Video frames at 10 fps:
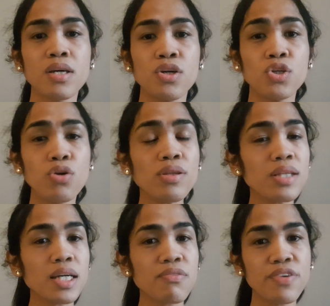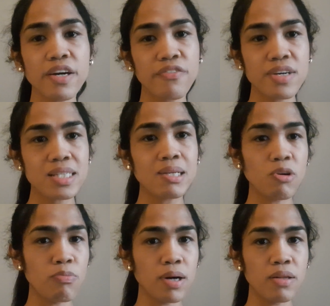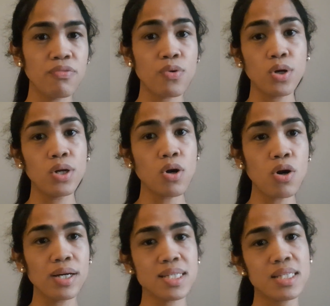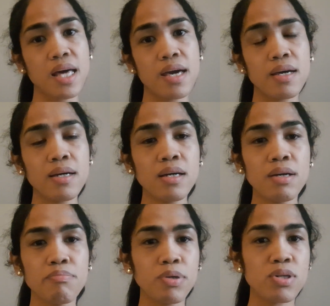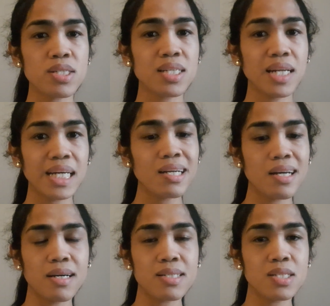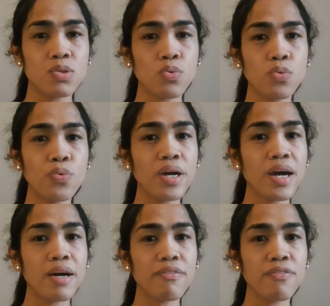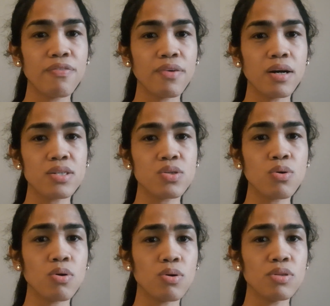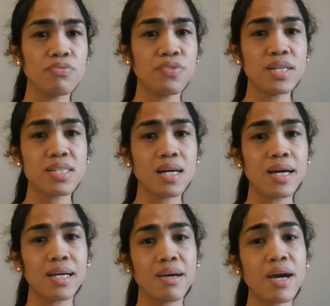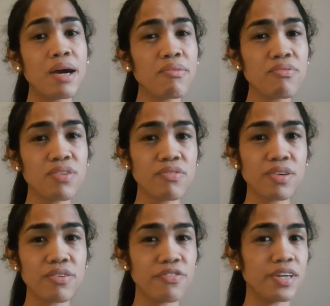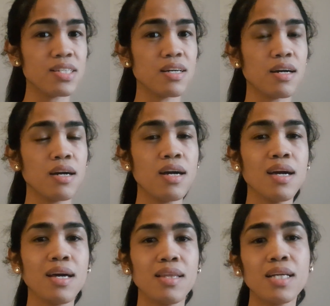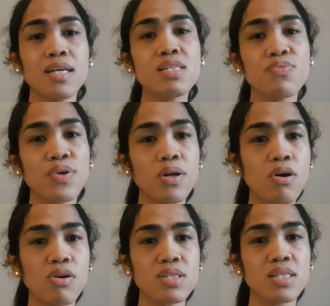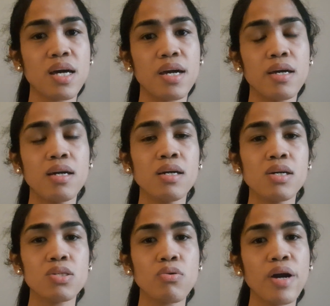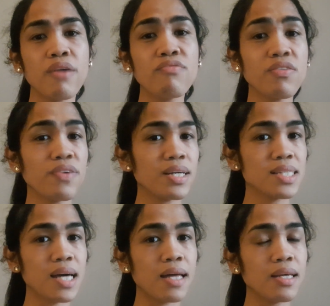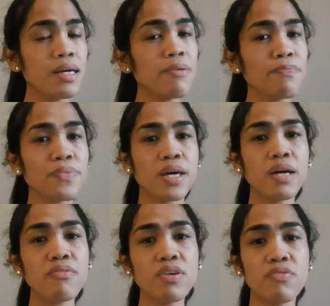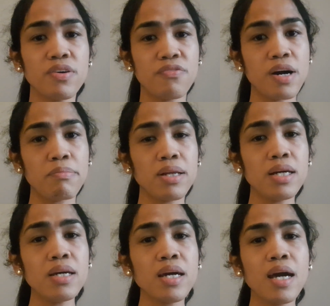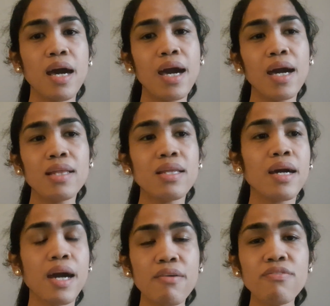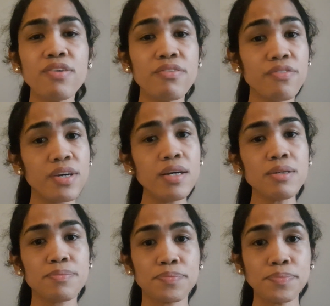you don't need VFS Global for long stay because the Netherlands, we have a so-called visa like MVV visa that is for long stay. So MVV study, MVV family, and MVV